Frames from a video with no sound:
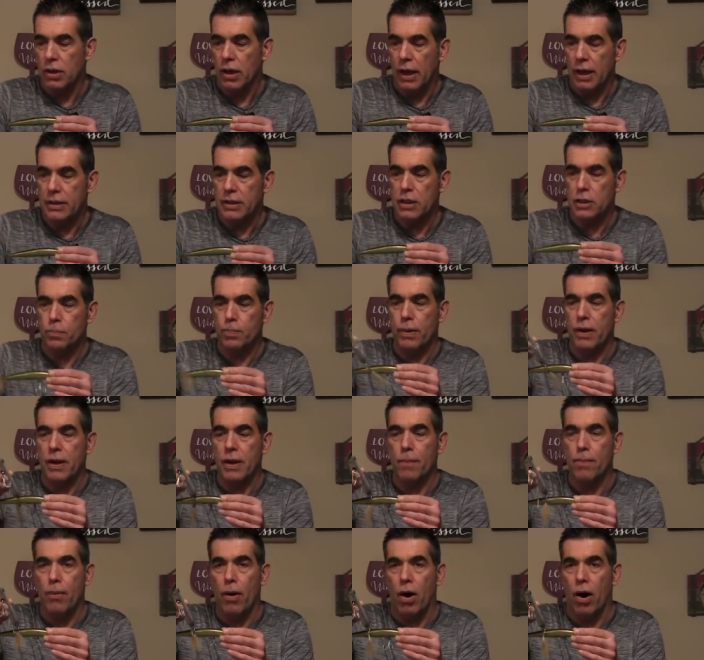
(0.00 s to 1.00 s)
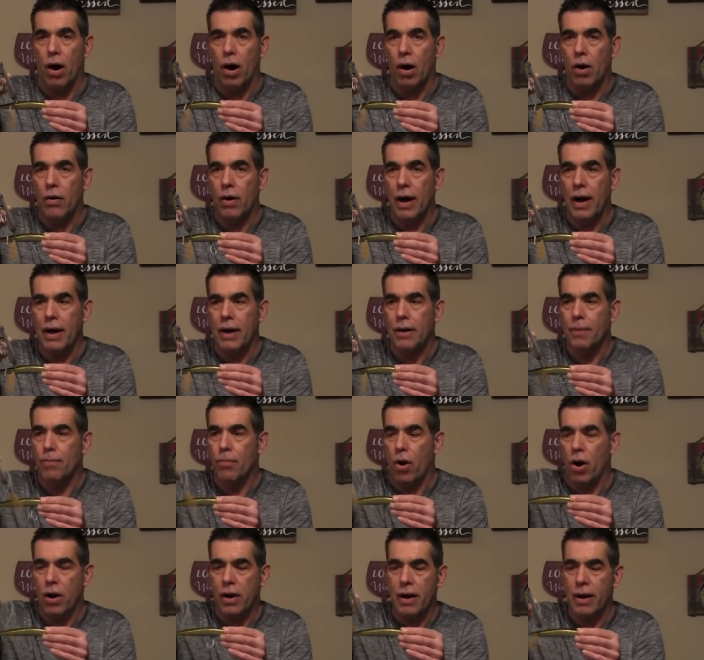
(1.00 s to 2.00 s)
and this being a bar, right?
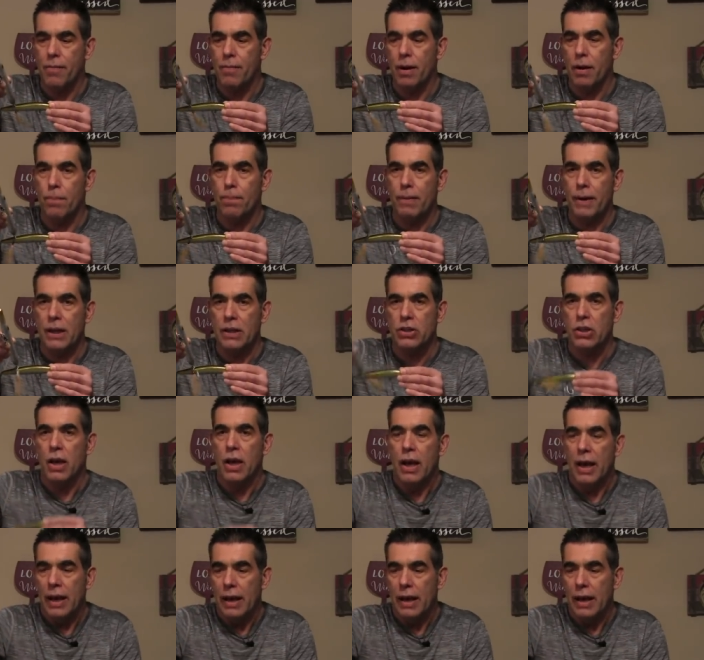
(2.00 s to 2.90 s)
Bar came in a beach.